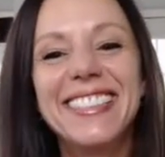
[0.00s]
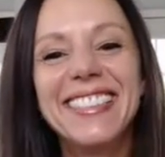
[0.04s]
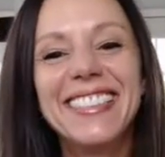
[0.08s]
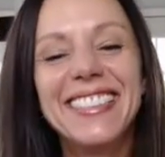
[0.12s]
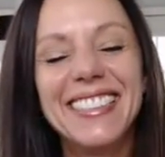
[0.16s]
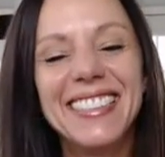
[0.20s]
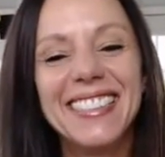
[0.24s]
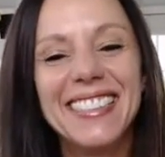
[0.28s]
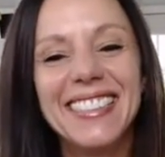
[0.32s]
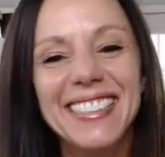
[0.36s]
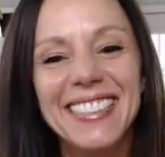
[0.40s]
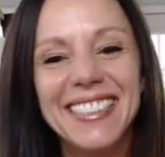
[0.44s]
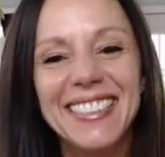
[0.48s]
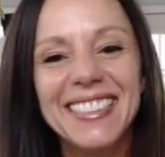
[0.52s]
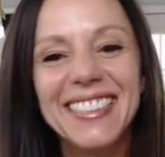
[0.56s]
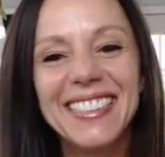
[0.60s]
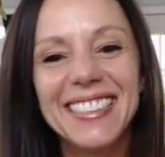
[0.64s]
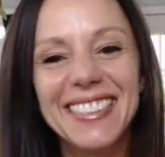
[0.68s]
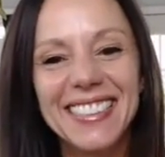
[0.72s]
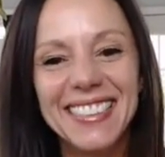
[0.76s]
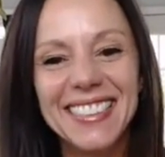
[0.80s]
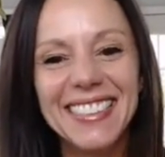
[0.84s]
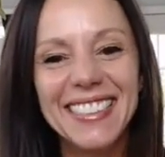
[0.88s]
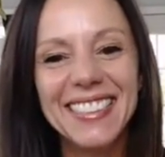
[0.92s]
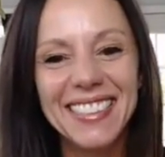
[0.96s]

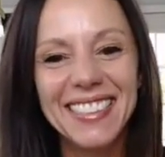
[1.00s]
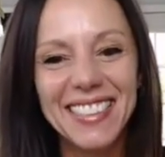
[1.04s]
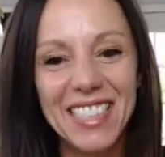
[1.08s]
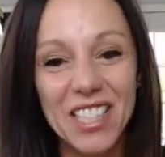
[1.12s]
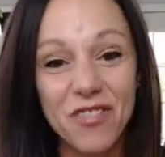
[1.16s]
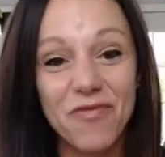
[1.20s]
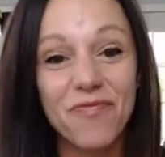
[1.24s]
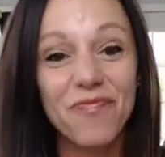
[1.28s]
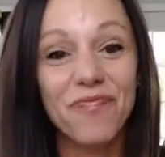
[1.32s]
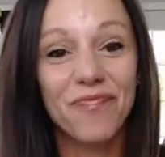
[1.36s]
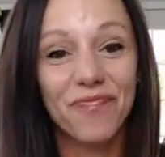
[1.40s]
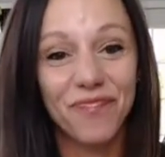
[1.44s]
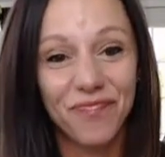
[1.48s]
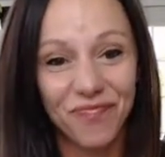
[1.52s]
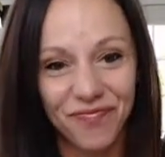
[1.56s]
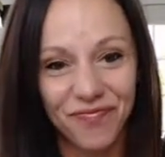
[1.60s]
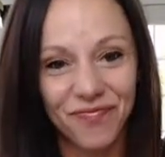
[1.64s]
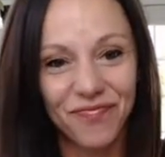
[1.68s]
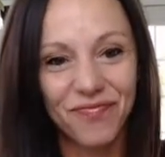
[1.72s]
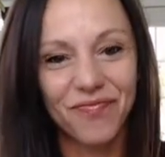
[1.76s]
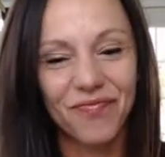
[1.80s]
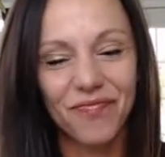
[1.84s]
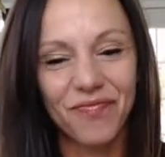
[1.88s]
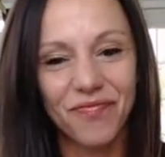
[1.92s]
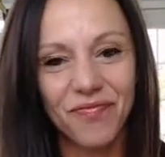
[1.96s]

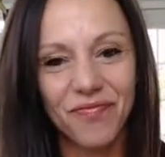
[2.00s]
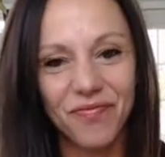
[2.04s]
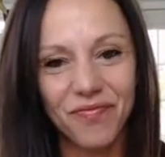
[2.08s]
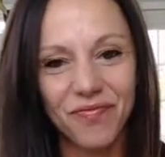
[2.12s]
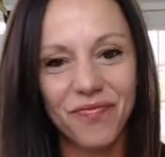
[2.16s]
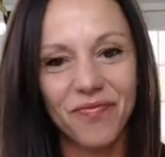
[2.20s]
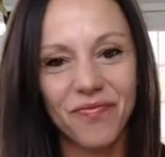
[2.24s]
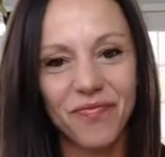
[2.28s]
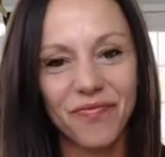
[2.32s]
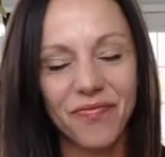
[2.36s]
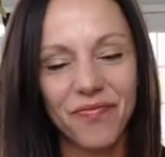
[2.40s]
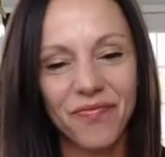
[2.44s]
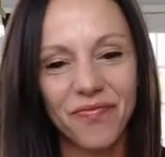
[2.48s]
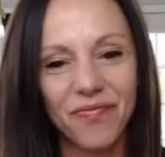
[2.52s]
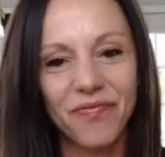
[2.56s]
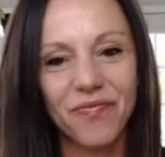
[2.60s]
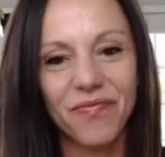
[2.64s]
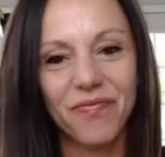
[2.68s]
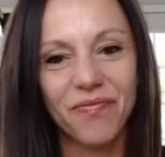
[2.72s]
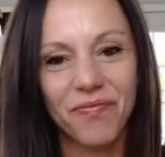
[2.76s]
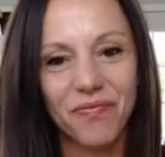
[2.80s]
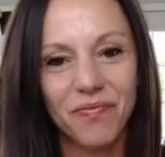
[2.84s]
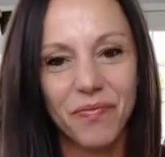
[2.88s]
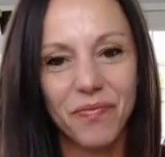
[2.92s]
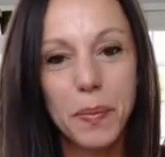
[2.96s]

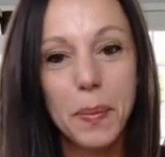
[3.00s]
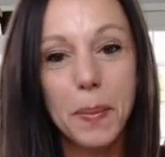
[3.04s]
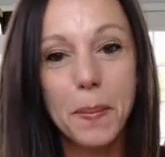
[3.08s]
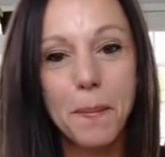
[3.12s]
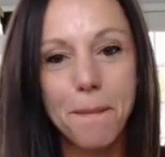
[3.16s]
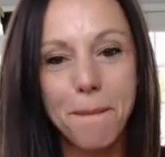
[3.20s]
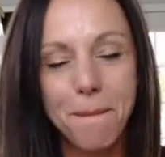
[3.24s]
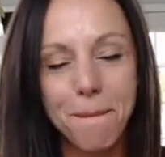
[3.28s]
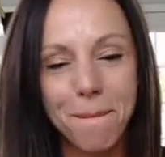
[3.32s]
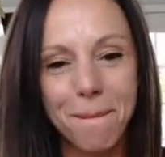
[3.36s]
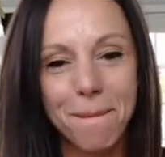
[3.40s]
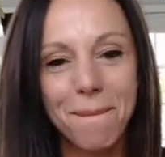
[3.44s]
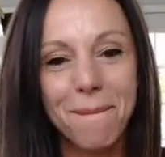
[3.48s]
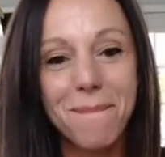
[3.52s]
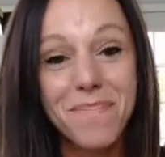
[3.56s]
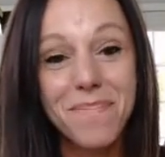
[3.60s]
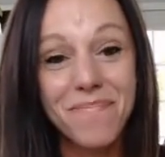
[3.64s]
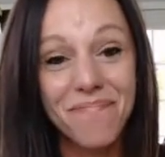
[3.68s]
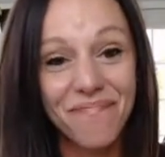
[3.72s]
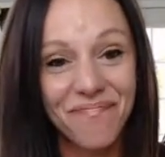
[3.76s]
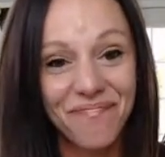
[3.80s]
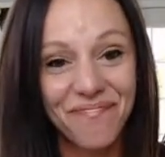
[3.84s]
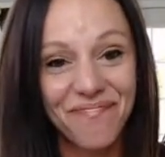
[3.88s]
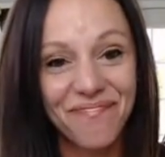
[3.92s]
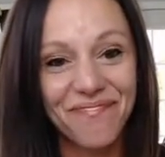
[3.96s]

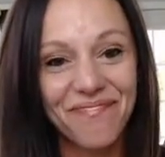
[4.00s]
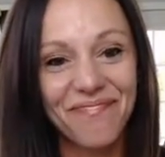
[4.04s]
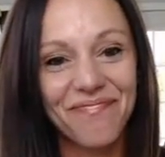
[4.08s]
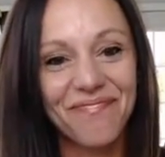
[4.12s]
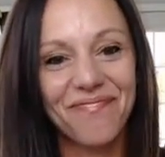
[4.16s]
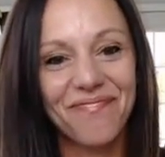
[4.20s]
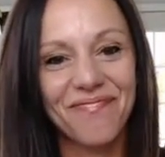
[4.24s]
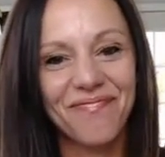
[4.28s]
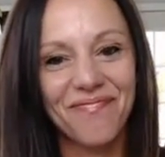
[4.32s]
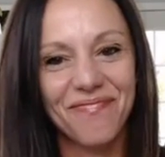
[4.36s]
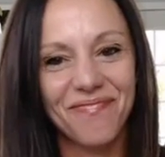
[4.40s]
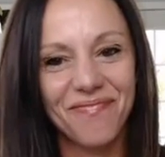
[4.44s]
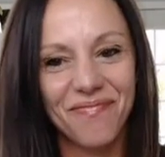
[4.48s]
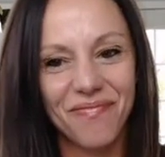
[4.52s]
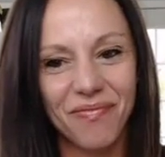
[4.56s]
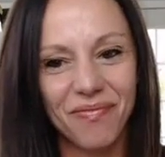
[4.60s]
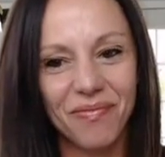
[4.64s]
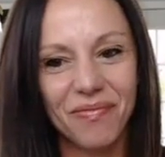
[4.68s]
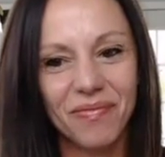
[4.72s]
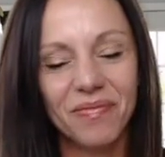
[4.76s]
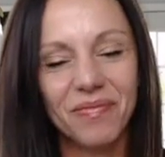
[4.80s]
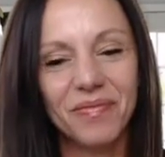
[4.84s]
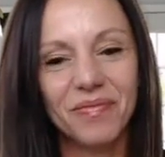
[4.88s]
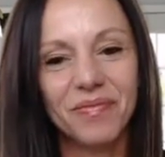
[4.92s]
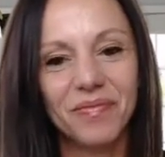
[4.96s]

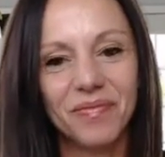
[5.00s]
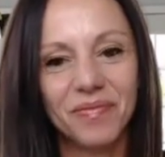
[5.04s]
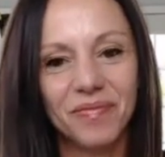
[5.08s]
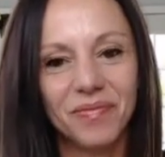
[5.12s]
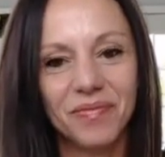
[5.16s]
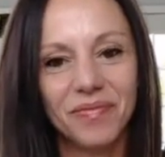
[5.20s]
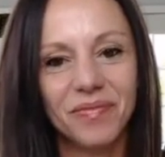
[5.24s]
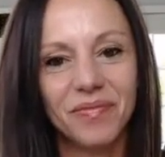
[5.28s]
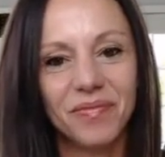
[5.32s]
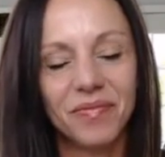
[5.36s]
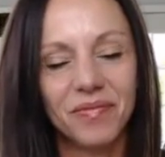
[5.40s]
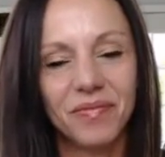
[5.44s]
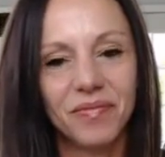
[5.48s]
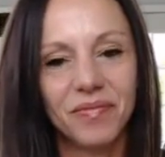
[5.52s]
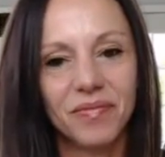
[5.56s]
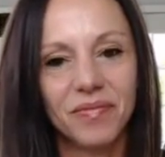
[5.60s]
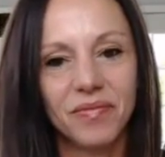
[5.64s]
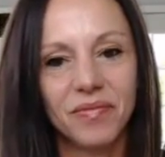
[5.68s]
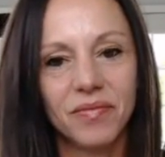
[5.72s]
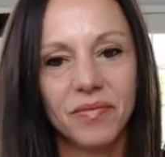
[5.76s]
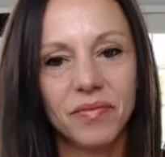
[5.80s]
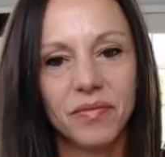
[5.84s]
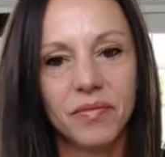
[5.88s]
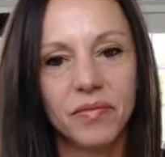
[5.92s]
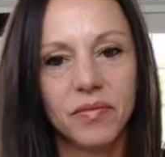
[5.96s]

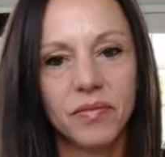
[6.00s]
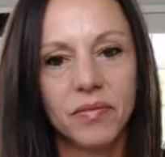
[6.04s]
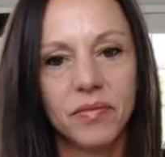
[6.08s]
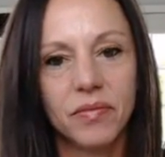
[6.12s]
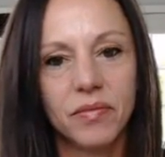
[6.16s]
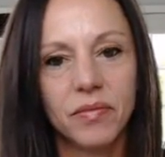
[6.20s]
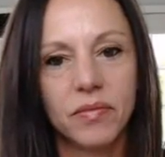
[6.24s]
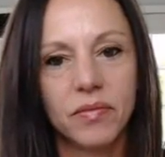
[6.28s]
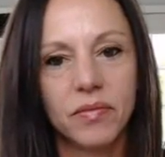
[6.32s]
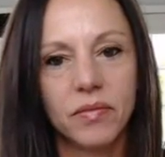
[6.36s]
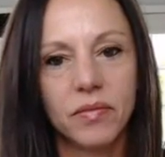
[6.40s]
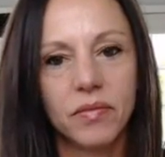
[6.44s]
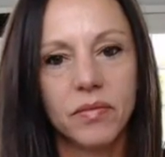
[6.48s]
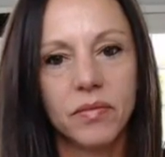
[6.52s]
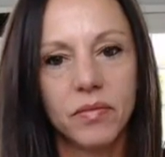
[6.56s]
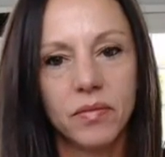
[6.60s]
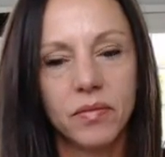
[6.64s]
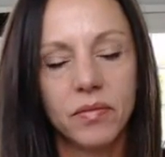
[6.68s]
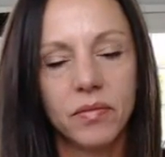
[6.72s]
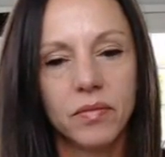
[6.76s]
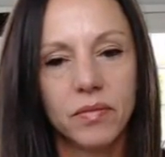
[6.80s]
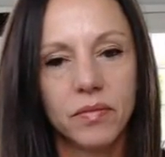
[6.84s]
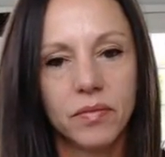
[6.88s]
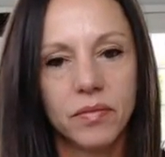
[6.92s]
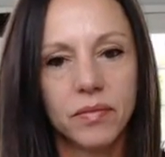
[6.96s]

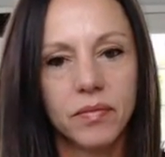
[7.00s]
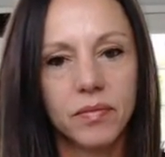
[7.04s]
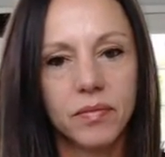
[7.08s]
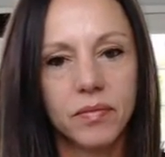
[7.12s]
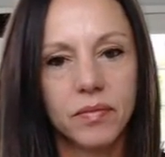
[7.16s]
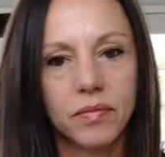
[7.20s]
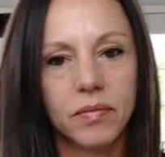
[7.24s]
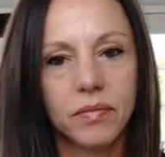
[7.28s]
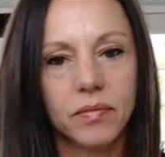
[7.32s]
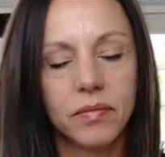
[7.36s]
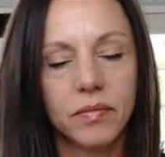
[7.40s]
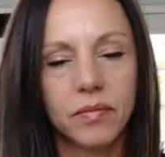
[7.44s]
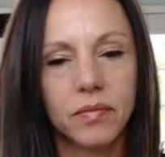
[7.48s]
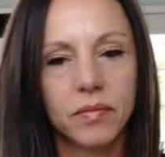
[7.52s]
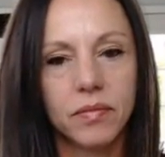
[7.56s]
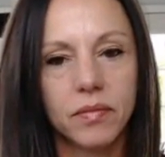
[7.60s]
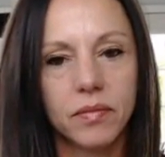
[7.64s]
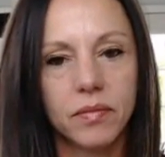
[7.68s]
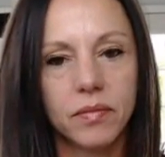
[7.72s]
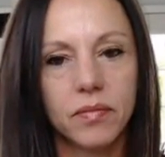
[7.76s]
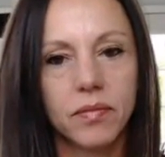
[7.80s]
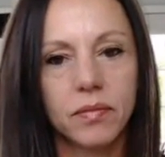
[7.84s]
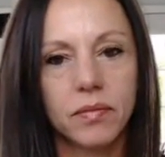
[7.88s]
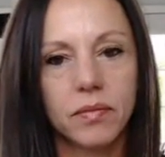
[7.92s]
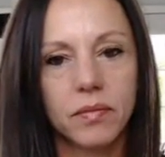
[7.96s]
(silent)